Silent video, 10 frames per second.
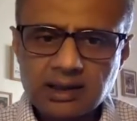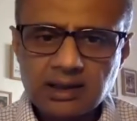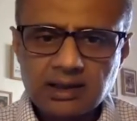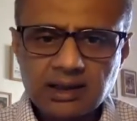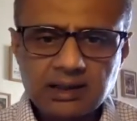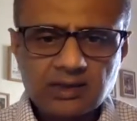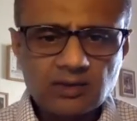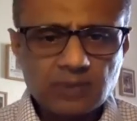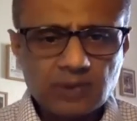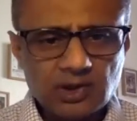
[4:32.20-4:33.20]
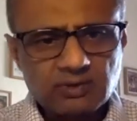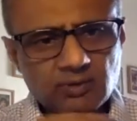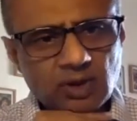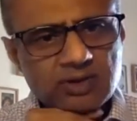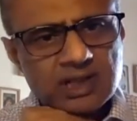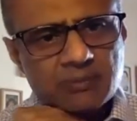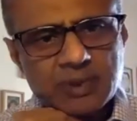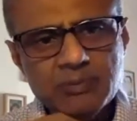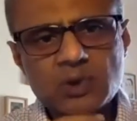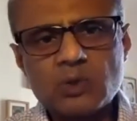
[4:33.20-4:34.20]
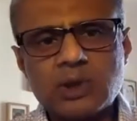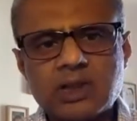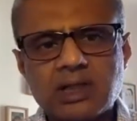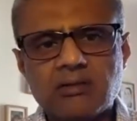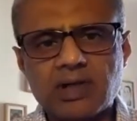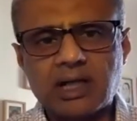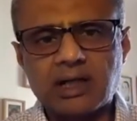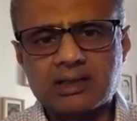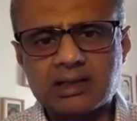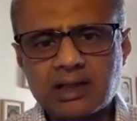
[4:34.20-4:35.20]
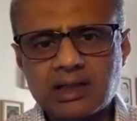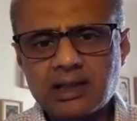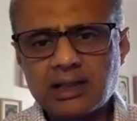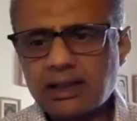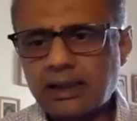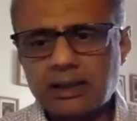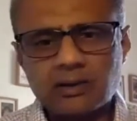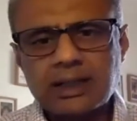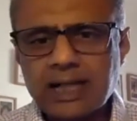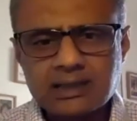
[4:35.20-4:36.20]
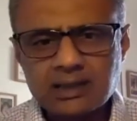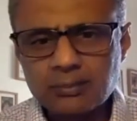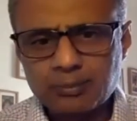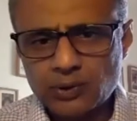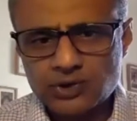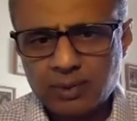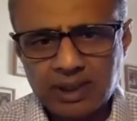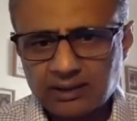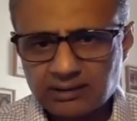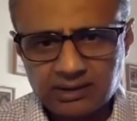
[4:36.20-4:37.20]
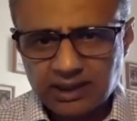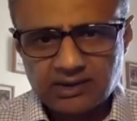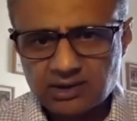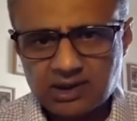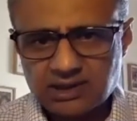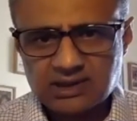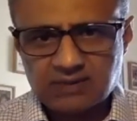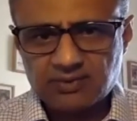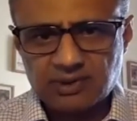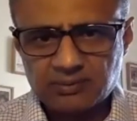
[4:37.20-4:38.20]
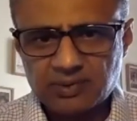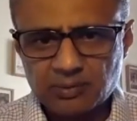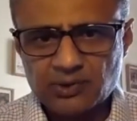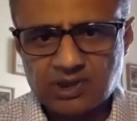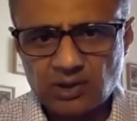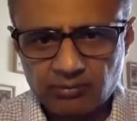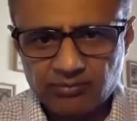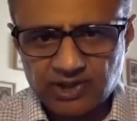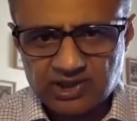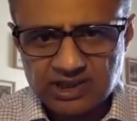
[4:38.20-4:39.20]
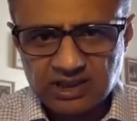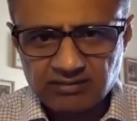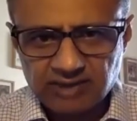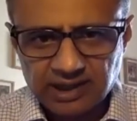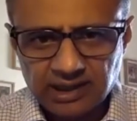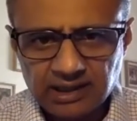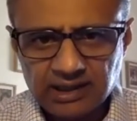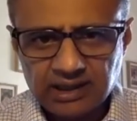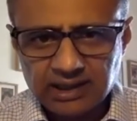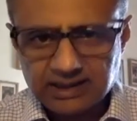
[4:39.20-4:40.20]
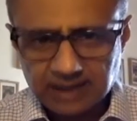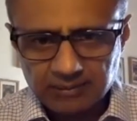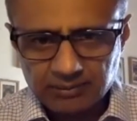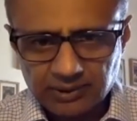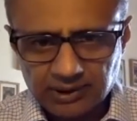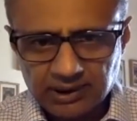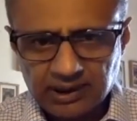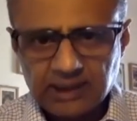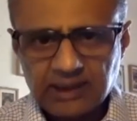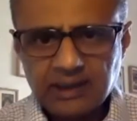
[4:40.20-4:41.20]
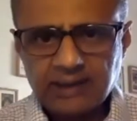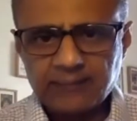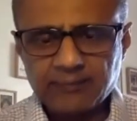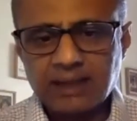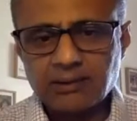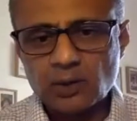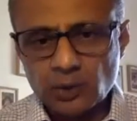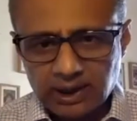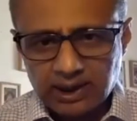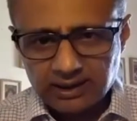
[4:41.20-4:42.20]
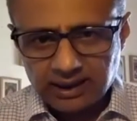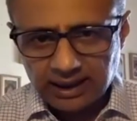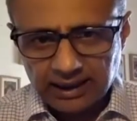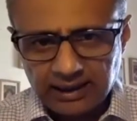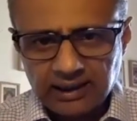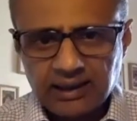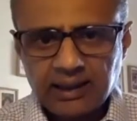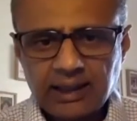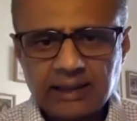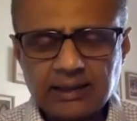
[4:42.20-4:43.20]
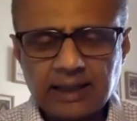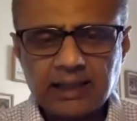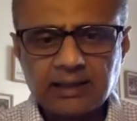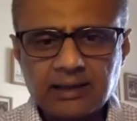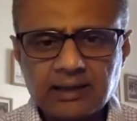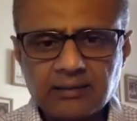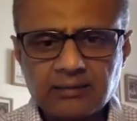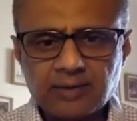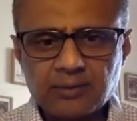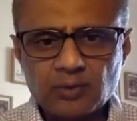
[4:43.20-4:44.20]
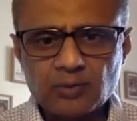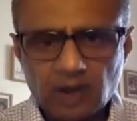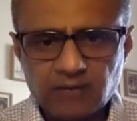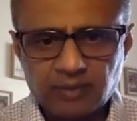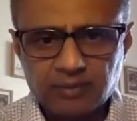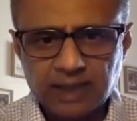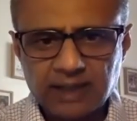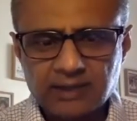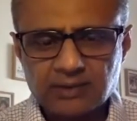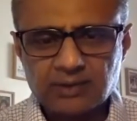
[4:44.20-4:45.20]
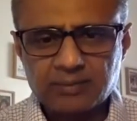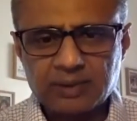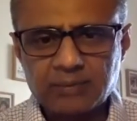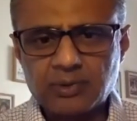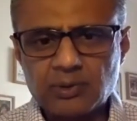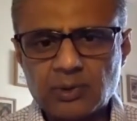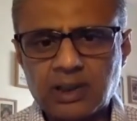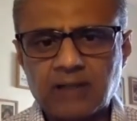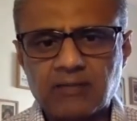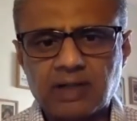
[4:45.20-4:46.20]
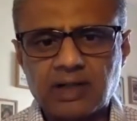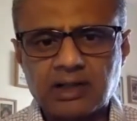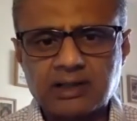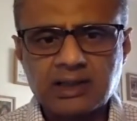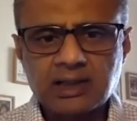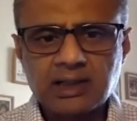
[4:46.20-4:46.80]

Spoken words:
right? So because we've always had people who were delivering us, the classical postman, right? So this is the most obvious delivery example. Then the courier guy, and then we move on from that to the people who are delivering us